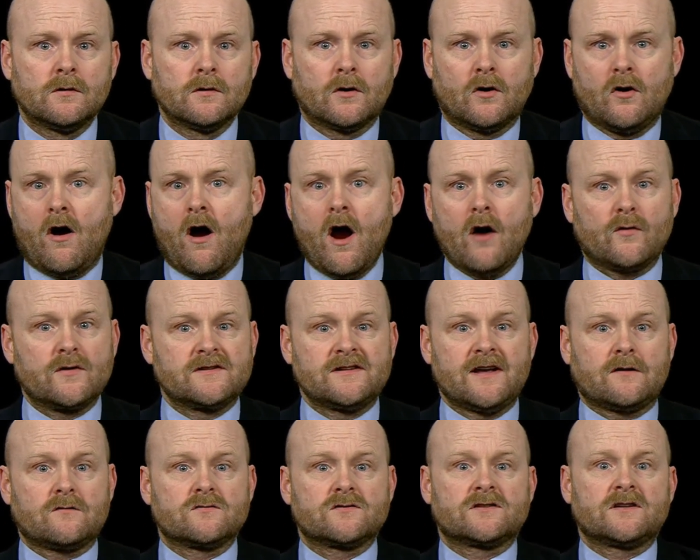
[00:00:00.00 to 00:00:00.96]
Congress
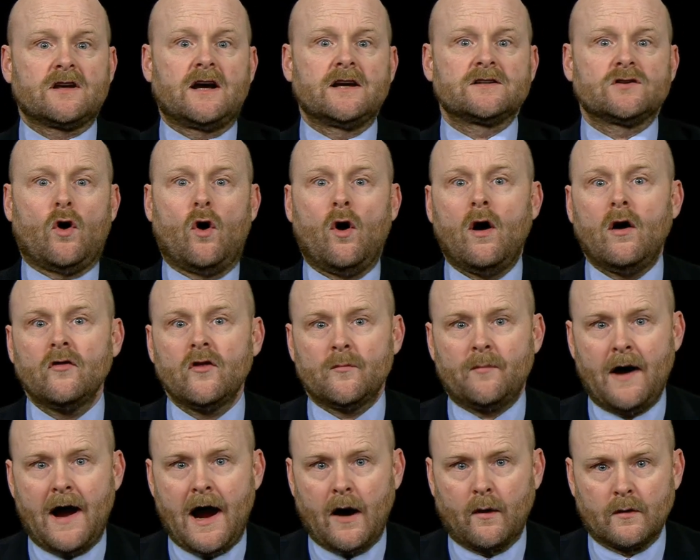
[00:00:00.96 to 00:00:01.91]
exercised all the
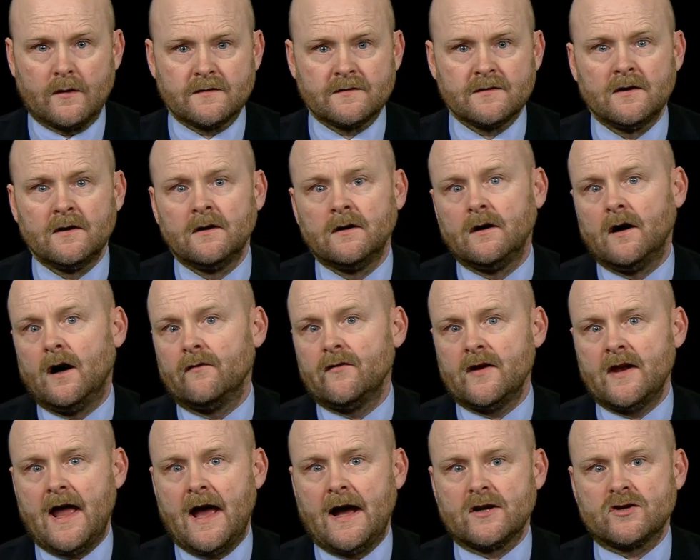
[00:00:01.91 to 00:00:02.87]
powers of the
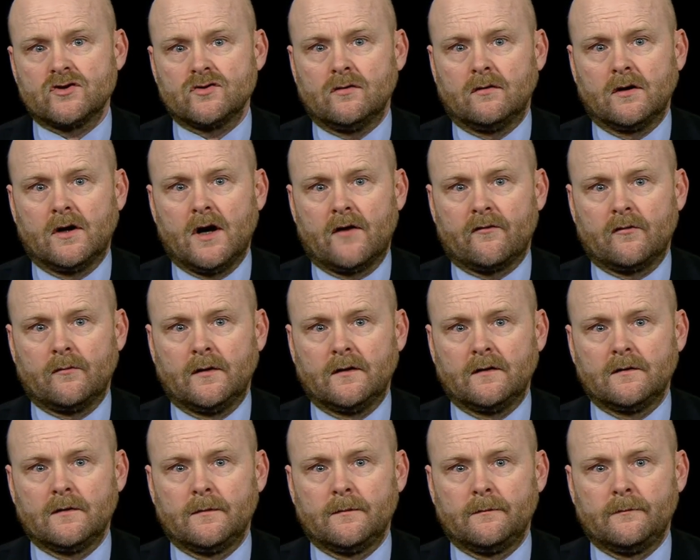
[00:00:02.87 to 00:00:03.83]
national
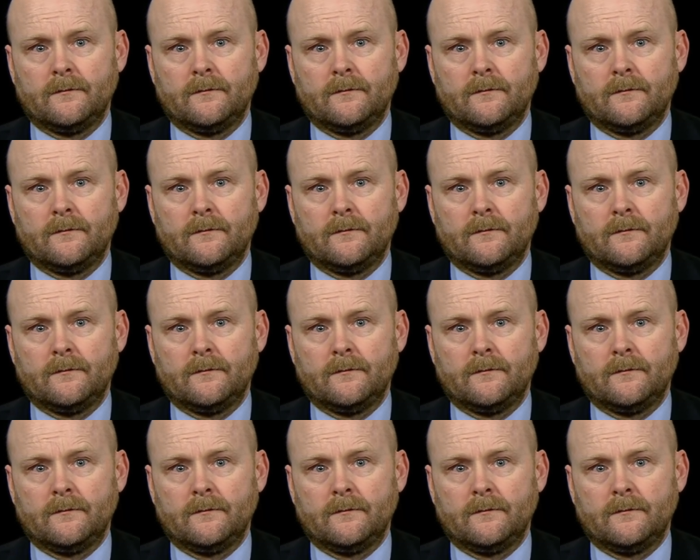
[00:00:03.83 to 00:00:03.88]
government.